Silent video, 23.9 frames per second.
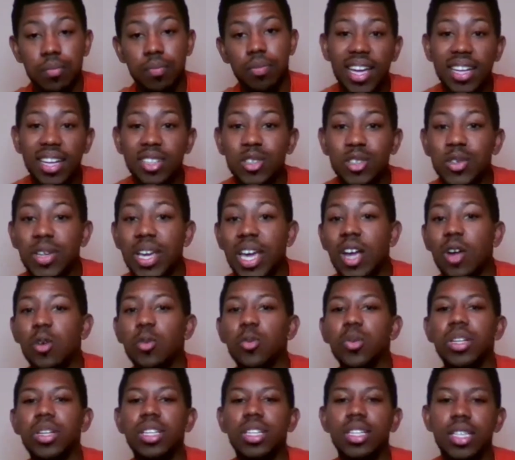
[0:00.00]
And you can't
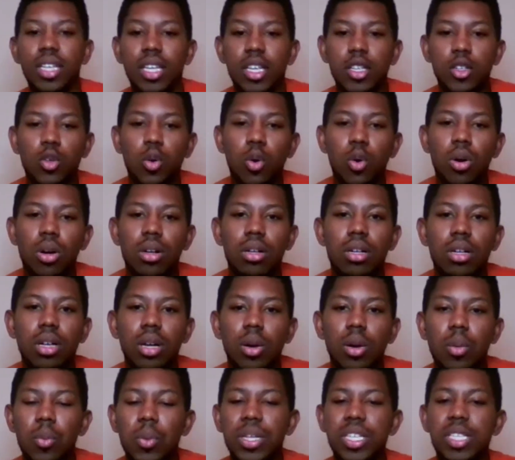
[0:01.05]
really ignore
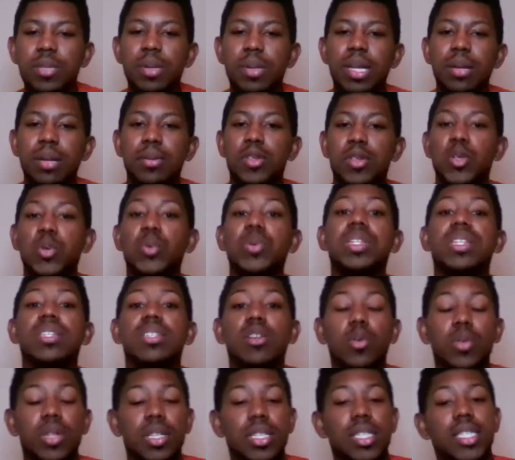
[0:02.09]
what he's been able to do with his
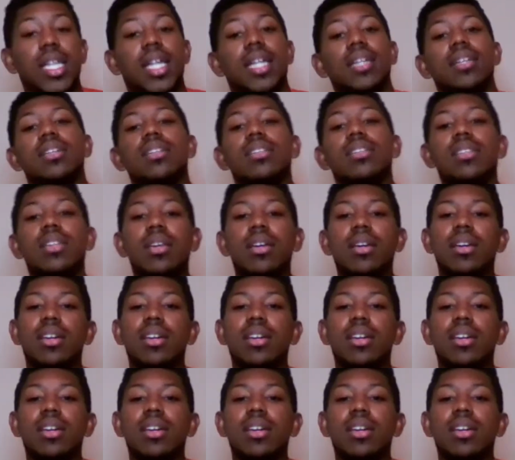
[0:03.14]
own aesthetics.